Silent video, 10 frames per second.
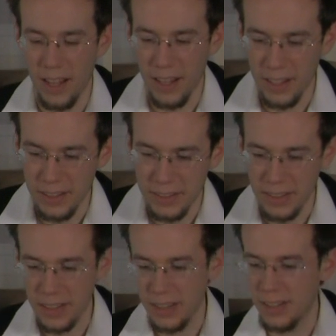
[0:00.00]

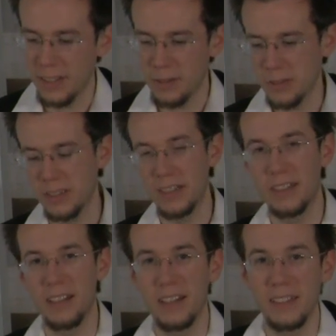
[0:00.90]
And he was
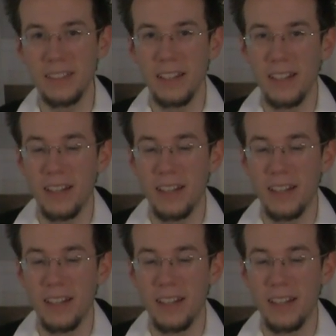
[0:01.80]
saying that